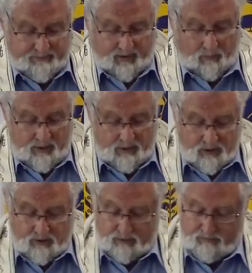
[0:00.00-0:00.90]
Now when
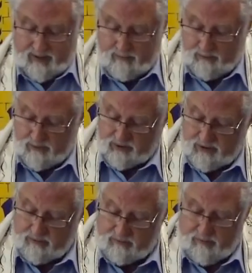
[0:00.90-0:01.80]
Yeshua's family
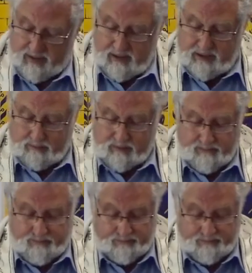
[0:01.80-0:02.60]
returned from Egypt,